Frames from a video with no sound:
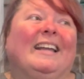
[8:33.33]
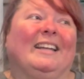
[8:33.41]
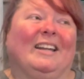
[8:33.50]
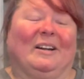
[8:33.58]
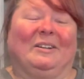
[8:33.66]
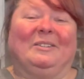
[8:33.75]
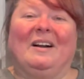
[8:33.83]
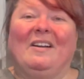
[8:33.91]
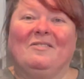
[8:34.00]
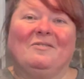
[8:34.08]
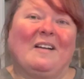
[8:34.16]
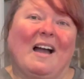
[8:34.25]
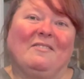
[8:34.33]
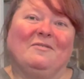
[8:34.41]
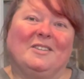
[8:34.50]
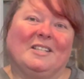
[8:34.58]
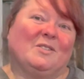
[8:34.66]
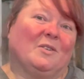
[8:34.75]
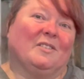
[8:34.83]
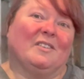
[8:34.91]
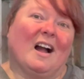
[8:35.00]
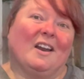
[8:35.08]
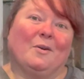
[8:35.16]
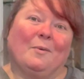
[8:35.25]
I've just sort of
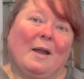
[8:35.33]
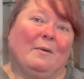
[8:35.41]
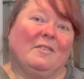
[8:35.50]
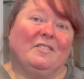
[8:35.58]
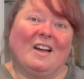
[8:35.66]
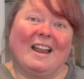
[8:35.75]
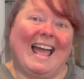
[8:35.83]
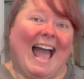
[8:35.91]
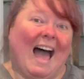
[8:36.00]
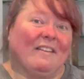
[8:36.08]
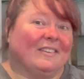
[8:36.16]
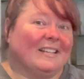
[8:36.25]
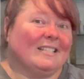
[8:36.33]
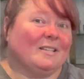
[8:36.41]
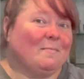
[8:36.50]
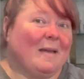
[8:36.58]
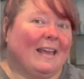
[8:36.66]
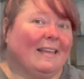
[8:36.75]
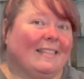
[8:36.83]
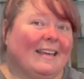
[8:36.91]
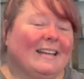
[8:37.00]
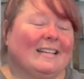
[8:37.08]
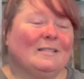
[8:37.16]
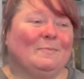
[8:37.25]
gotten away with not having to make
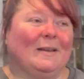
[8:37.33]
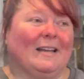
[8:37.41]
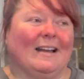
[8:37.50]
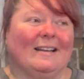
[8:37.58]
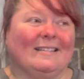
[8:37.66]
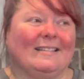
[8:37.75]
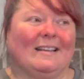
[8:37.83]
things because